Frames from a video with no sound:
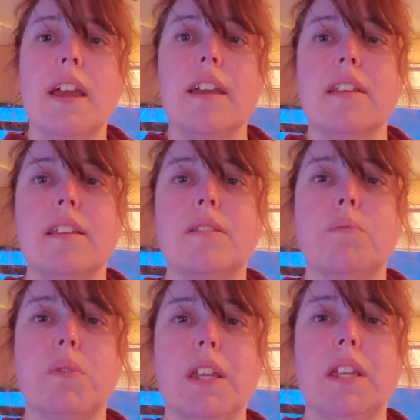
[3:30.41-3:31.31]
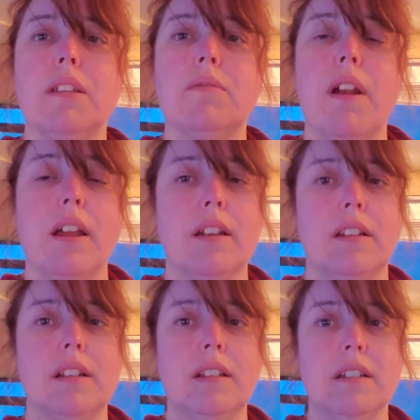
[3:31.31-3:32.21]
is we
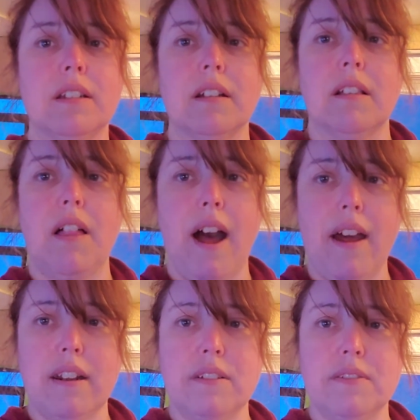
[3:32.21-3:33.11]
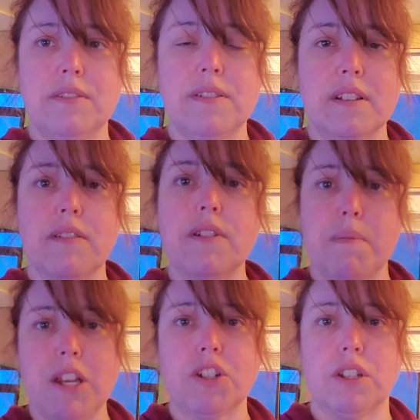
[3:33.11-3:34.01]
read a lot of
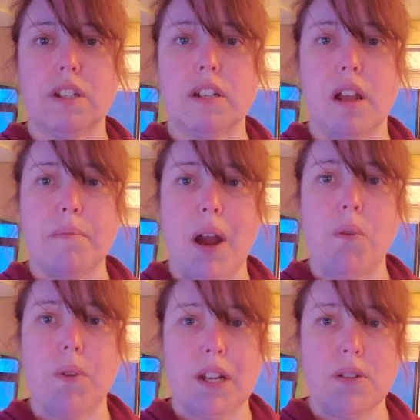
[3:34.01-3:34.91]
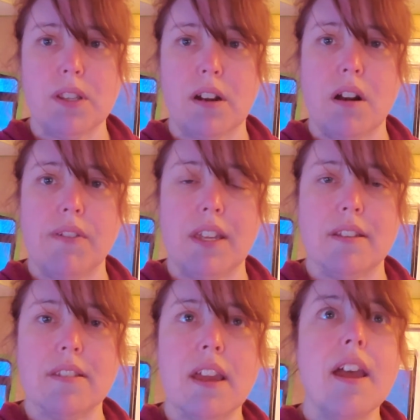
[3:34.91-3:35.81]
information about windows on
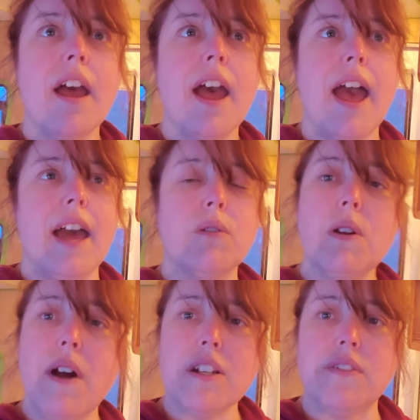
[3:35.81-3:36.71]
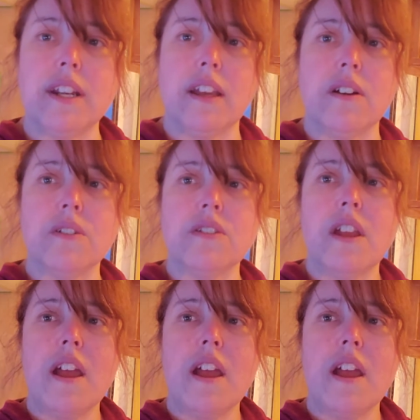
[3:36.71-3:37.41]
RVs, and we watched videos.